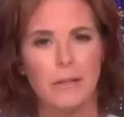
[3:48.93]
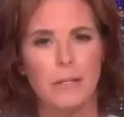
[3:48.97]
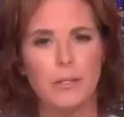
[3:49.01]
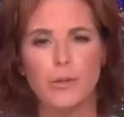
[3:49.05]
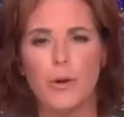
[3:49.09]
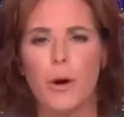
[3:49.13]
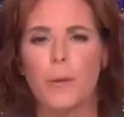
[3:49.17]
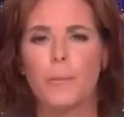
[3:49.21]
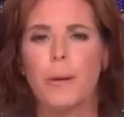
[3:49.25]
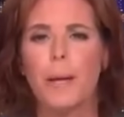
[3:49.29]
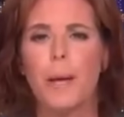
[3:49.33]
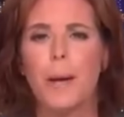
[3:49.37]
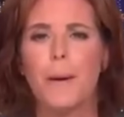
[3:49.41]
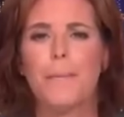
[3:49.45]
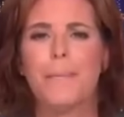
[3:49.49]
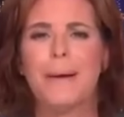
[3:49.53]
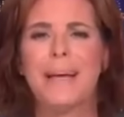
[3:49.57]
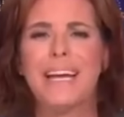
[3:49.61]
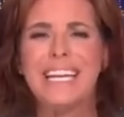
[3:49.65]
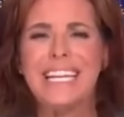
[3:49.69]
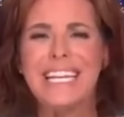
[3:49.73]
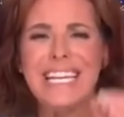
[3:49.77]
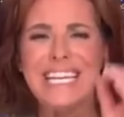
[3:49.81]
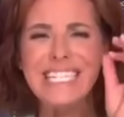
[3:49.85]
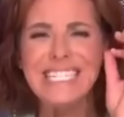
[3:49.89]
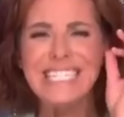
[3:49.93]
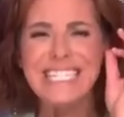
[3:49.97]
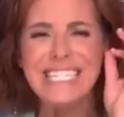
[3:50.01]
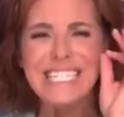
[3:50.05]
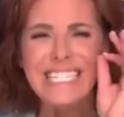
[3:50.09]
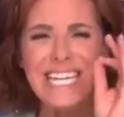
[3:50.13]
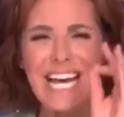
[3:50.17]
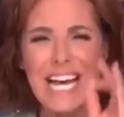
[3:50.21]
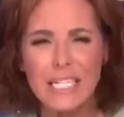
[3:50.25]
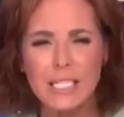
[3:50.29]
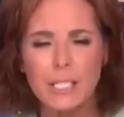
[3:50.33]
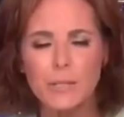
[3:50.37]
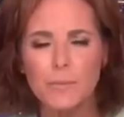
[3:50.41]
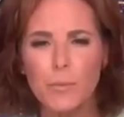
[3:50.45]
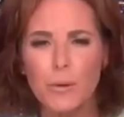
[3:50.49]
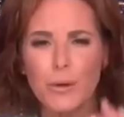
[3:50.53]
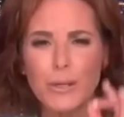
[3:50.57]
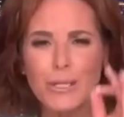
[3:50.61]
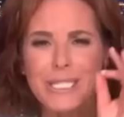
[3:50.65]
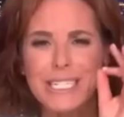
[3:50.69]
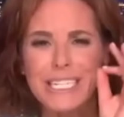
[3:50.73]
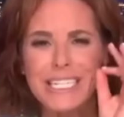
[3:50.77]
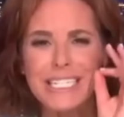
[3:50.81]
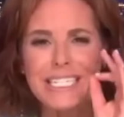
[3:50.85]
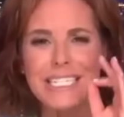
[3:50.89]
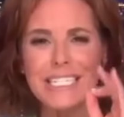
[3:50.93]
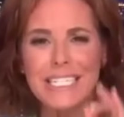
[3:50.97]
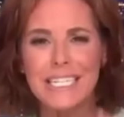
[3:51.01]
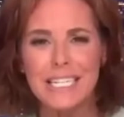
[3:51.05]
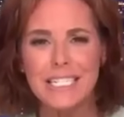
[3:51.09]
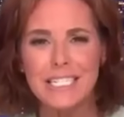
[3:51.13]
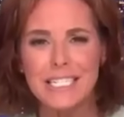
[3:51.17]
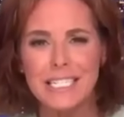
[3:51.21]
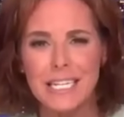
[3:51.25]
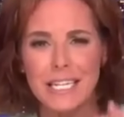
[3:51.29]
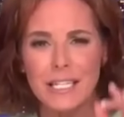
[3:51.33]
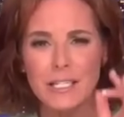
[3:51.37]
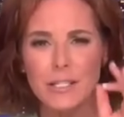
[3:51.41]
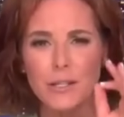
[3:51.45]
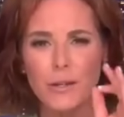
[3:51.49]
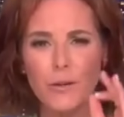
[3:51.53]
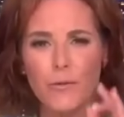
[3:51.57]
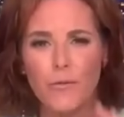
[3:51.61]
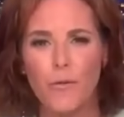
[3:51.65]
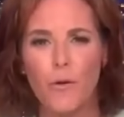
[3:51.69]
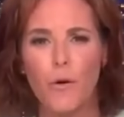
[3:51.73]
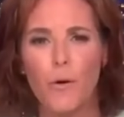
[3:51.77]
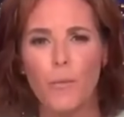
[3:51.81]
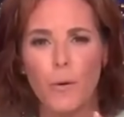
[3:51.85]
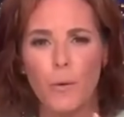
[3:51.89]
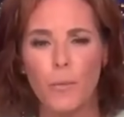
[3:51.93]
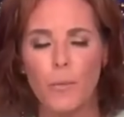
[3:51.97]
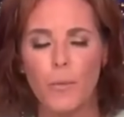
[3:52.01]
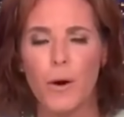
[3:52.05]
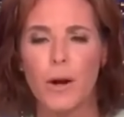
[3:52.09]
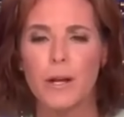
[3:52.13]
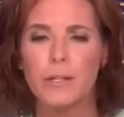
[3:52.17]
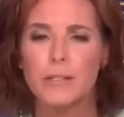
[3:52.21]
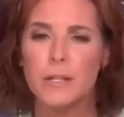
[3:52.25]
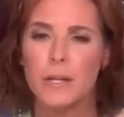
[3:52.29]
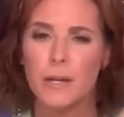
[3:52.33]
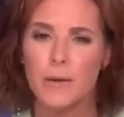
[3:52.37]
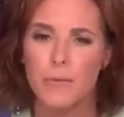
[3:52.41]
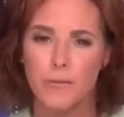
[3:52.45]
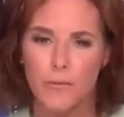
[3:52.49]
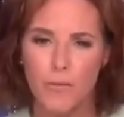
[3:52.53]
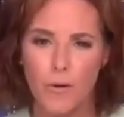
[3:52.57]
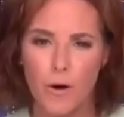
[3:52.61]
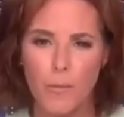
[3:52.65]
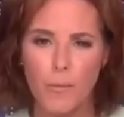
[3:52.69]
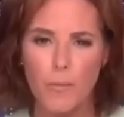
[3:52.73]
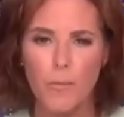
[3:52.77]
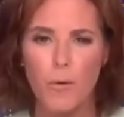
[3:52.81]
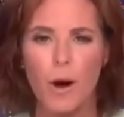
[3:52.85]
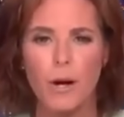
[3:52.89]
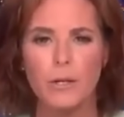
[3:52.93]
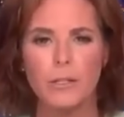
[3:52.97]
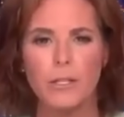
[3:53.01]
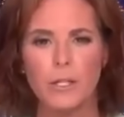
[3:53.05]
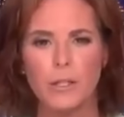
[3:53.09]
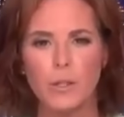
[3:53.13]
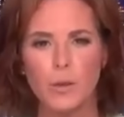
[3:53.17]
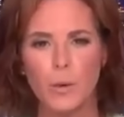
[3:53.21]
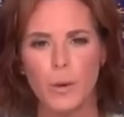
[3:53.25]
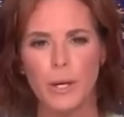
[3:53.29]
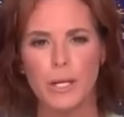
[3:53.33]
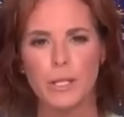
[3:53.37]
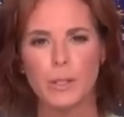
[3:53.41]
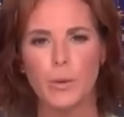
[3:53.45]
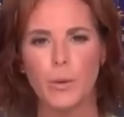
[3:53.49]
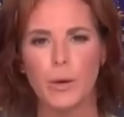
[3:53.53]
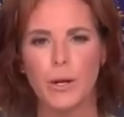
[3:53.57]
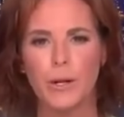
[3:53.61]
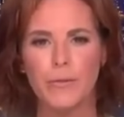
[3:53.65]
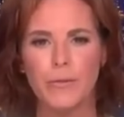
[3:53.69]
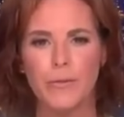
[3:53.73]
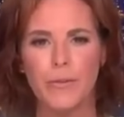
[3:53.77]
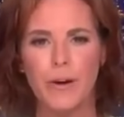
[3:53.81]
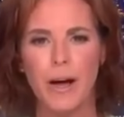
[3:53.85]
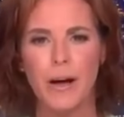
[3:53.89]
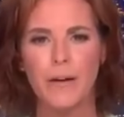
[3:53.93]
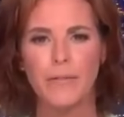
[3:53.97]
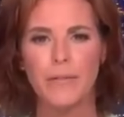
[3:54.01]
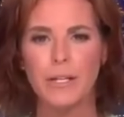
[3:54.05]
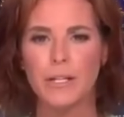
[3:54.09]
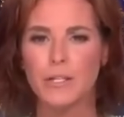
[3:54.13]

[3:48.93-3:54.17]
The Trump campaign is desperate to distance the former president from Project 2025,